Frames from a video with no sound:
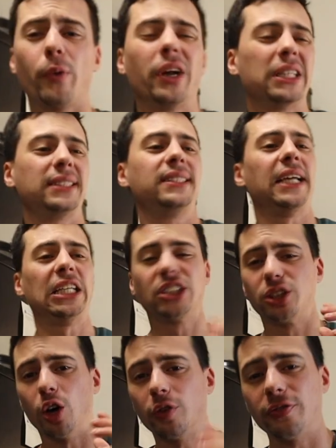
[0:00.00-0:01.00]
I want to say
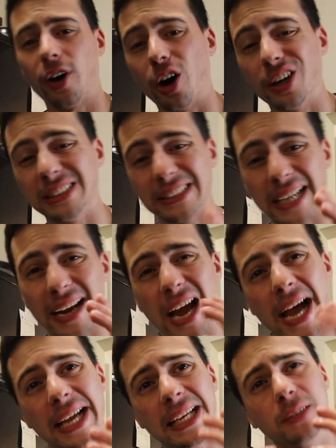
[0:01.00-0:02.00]
so far is that
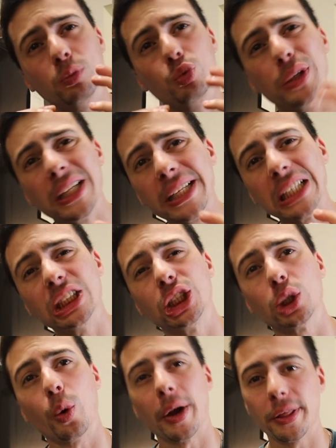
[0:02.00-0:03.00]
I really
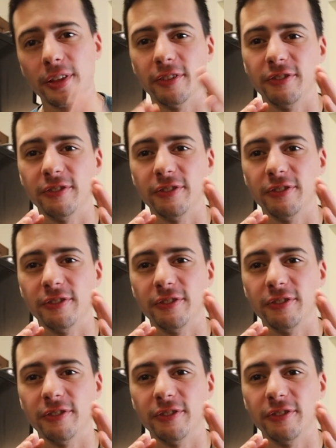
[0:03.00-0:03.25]
enjoy the